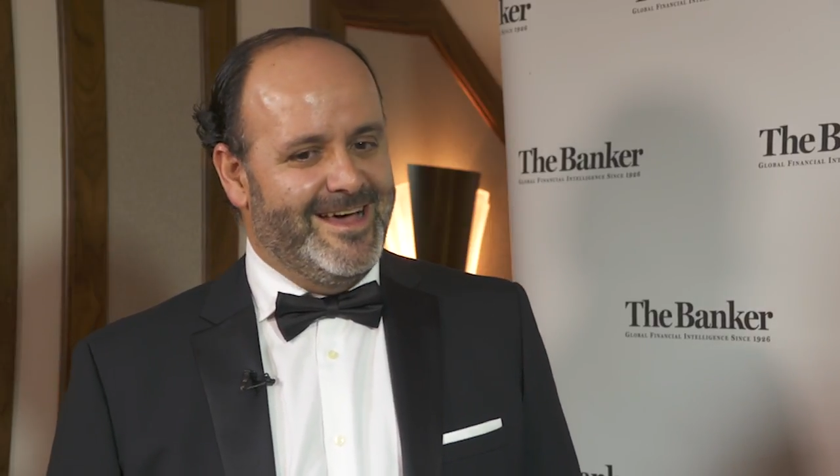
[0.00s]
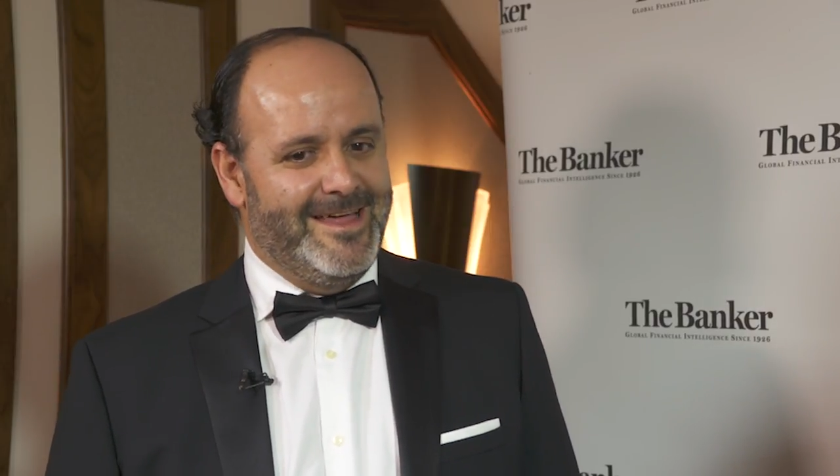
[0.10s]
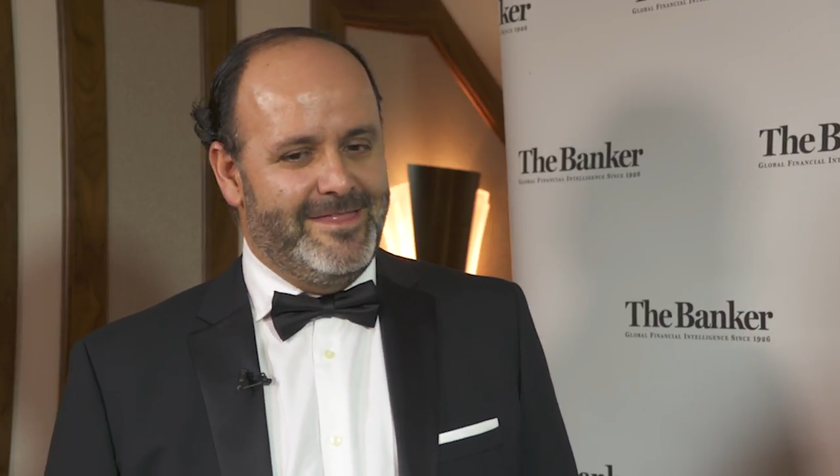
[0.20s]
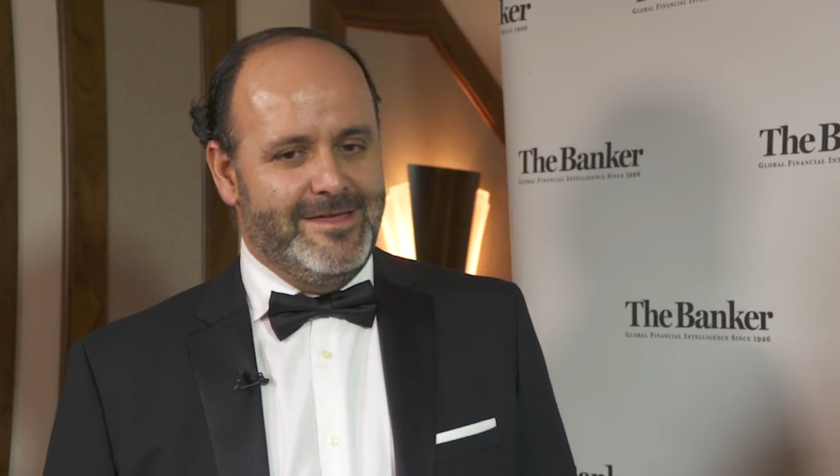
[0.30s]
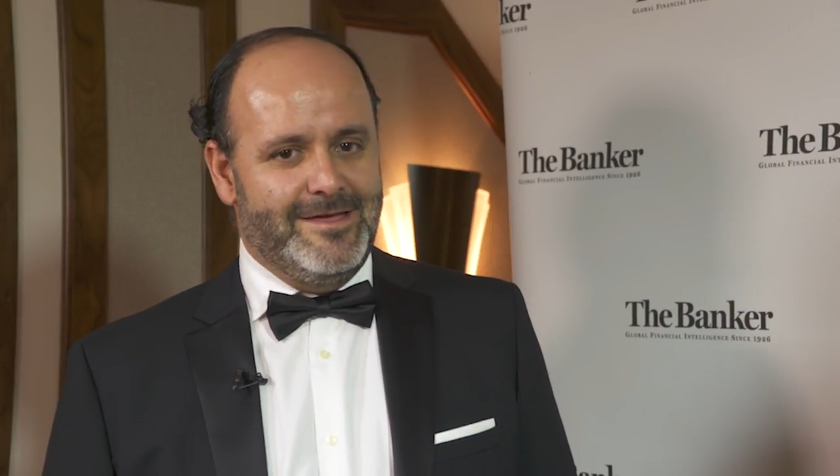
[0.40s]

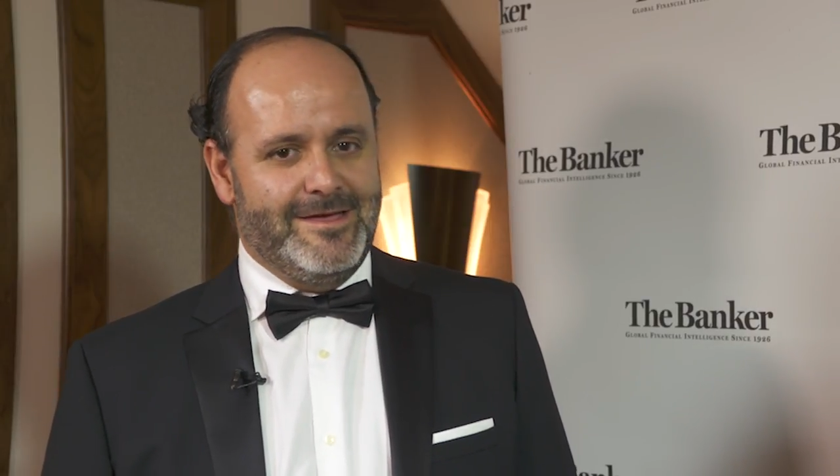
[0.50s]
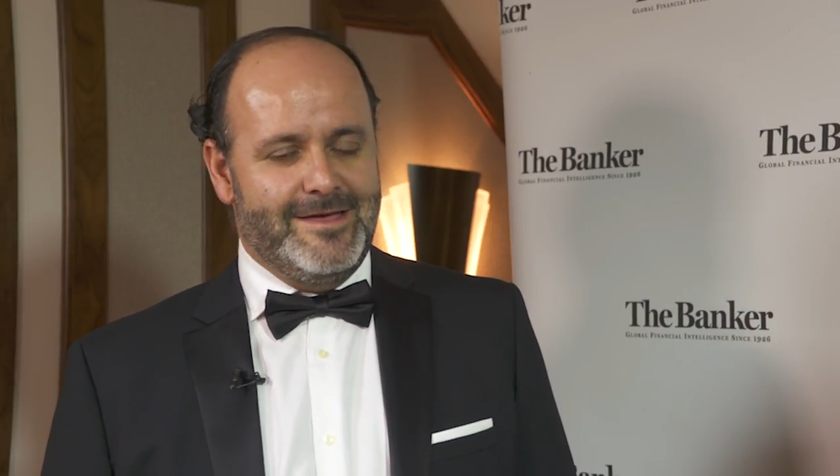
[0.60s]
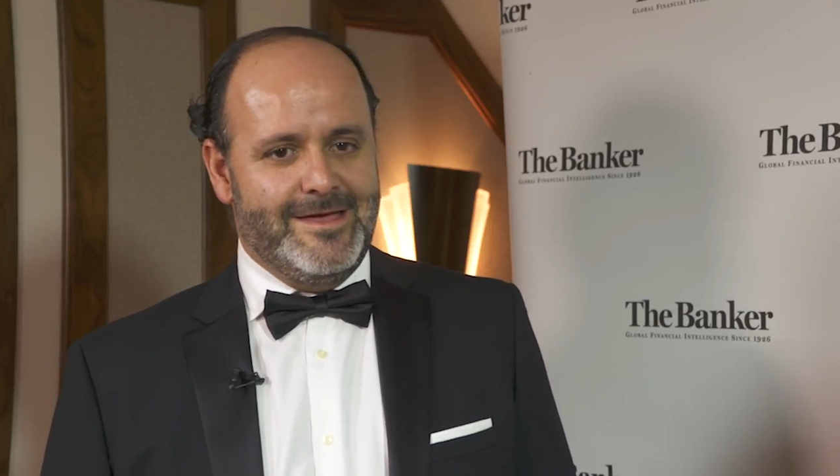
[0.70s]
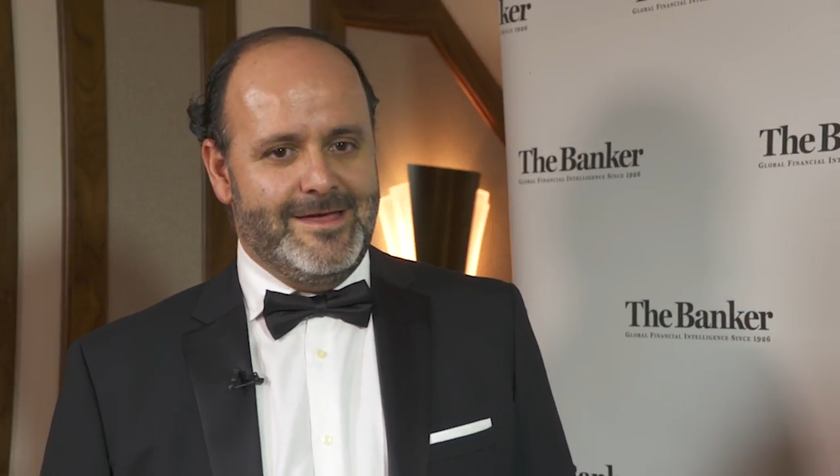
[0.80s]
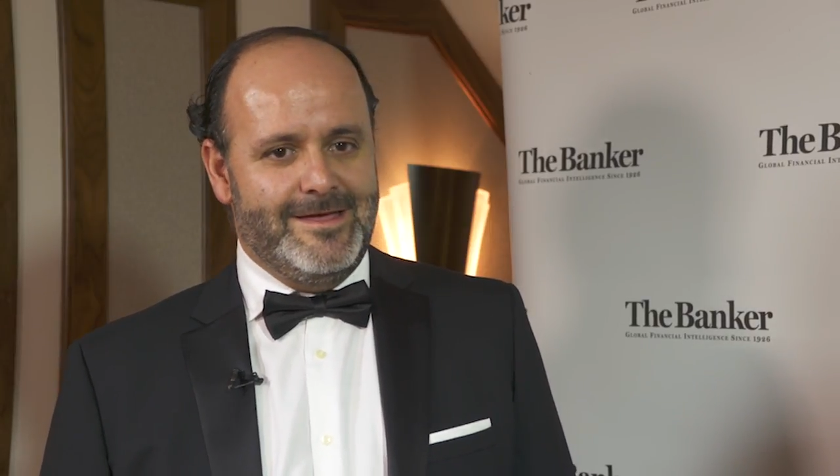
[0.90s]
I think uh,
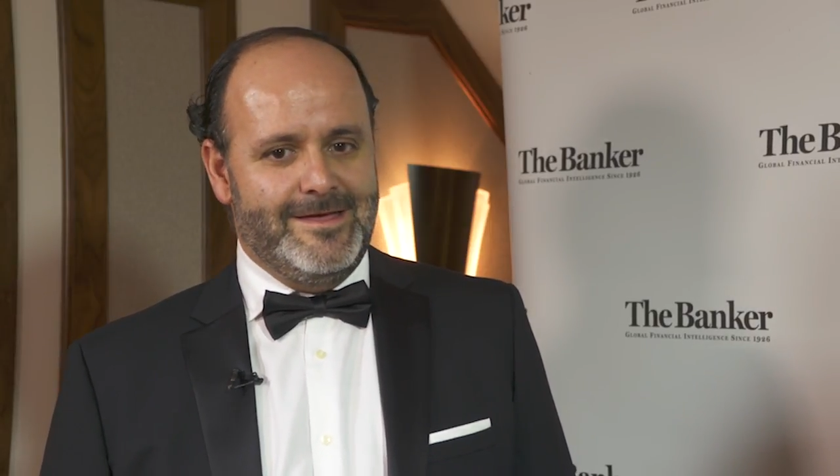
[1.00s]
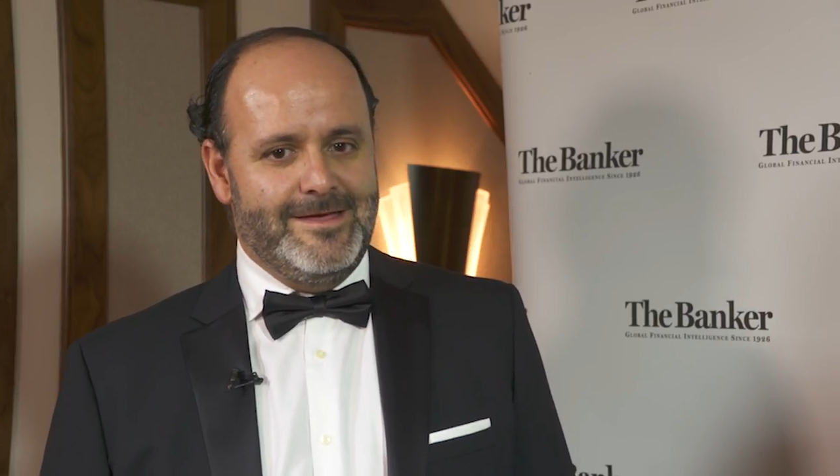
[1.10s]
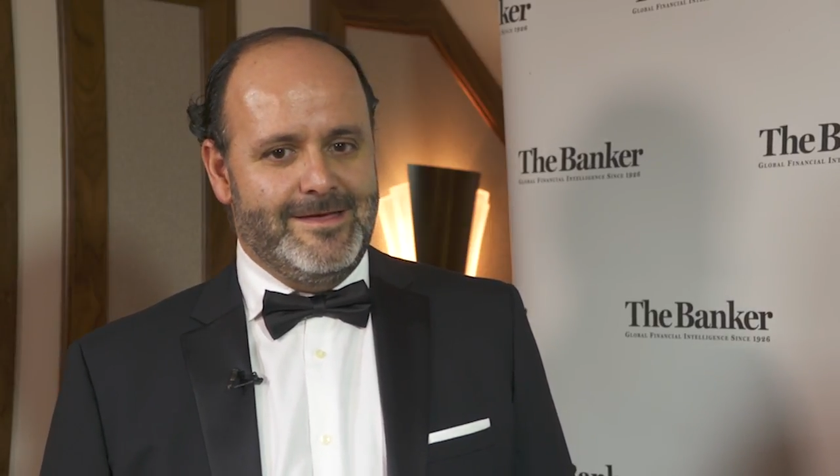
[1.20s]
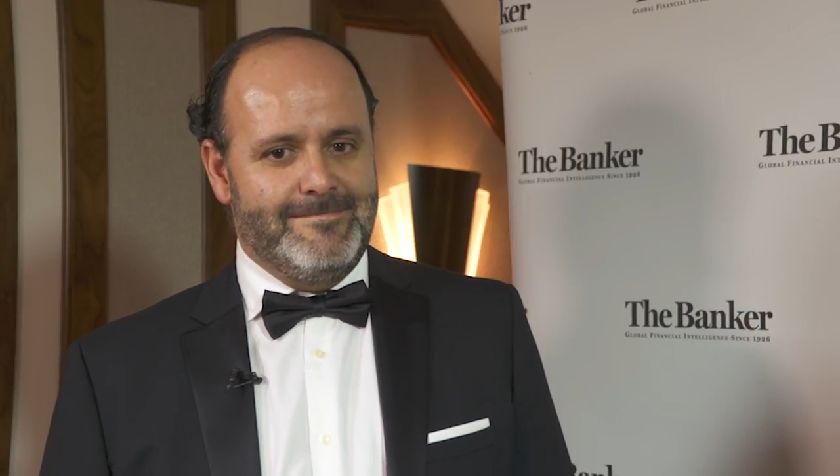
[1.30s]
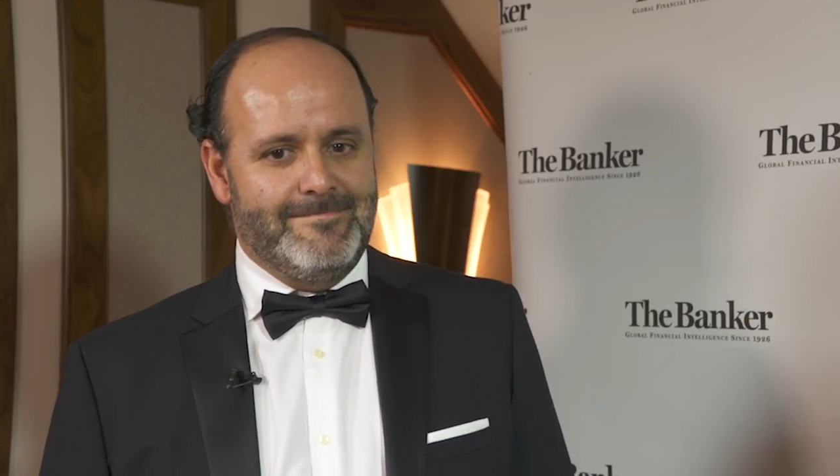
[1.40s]

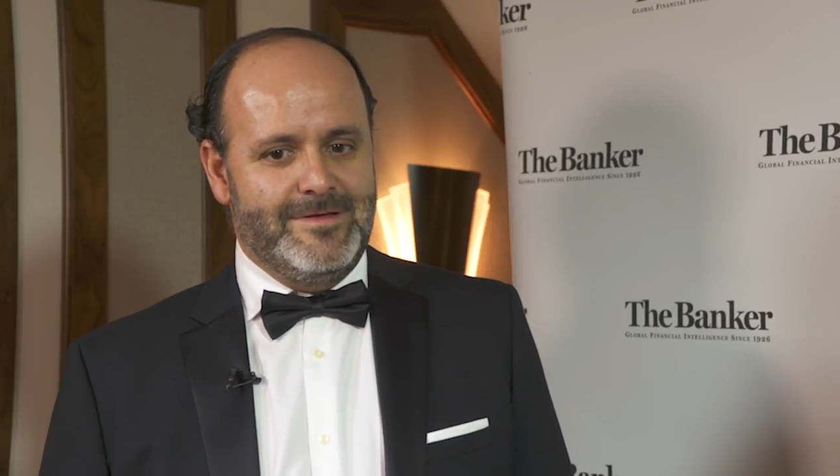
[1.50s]
uh,